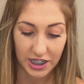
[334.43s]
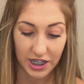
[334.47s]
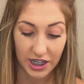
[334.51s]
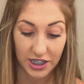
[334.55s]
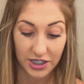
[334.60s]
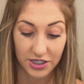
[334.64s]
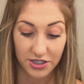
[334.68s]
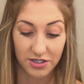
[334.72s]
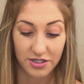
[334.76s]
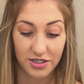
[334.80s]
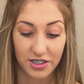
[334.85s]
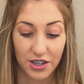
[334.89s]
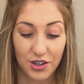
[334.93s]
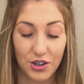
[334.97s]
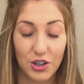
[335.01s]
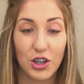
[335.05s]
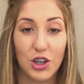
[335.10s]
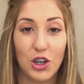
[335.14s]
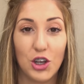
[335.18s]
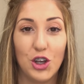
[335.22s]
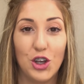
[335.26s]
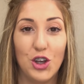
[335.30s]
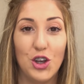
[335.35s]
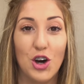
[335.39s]
I just
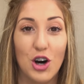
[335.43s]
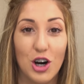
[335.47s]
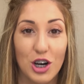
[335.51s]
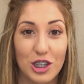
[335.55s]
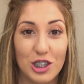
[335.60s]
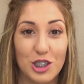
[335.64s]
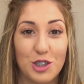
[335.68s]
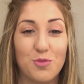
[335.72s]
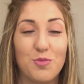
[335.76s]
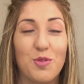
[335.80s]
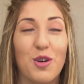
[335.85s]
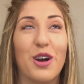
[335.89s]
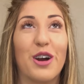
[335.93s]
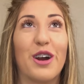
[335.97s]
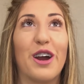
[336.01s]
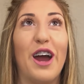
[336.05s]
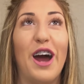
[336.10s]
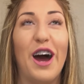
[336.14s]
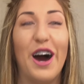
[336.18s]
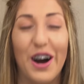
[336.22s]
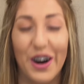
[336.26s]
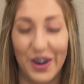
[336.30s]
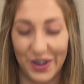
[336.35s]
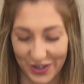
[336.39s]
sounded not smart.
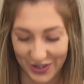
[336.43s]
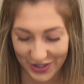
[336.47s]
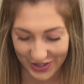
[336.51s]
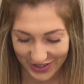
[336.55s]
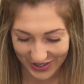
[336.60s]
Ow.